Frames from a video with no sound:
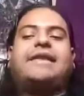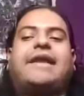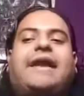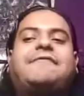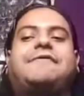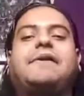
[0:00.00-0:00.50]

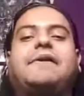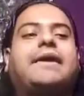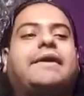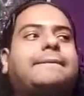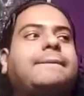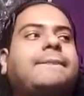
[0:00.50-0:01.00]
Like I feel
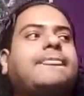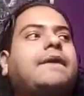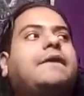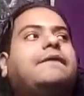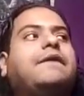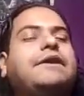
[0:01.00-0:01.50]
like
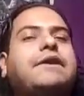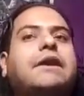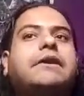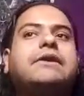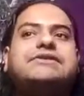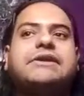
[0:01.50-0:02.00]
the
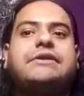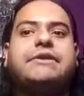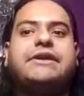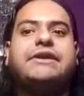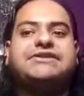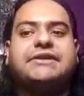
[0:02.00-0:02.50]
younger
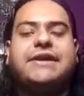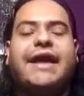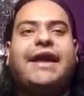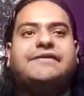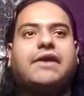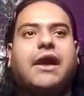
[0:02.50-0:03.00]
generation
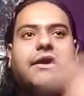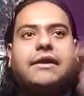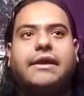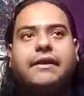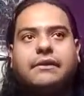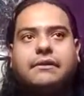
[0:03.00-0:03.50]
has gotten
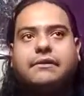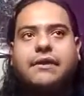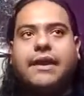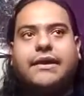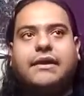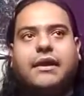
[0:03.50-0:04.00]
it
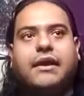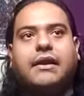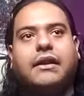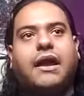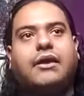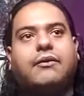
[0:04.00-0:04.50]
like a
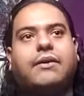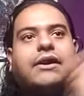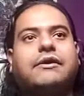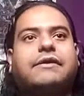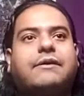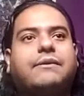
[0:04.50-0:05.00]
lot
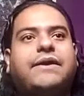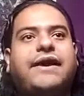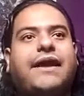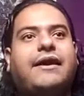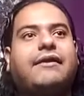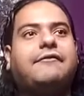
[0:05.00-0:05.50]
quicker than we
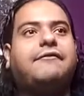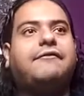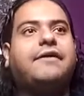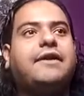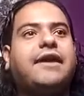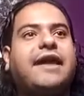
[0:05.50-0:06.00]
have,
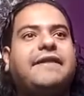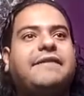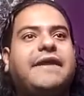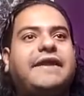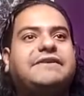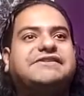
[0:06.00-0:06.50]

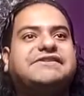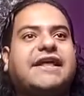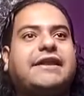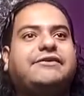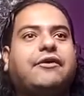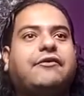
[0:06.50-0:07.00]
and they just kind
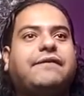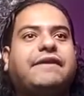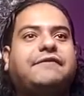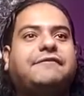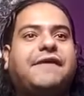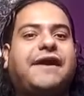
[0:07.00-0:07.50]
of dove
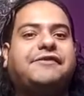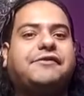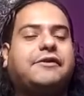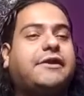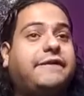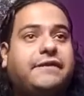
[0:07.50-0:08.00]
in
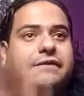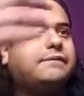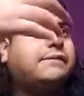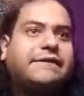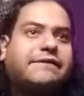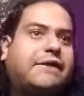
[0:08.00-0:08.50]
faster, and
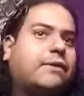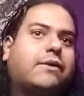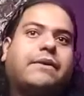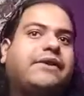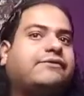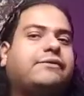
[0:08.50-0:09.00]
like they were
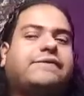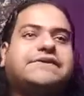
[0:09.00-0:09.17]
raised with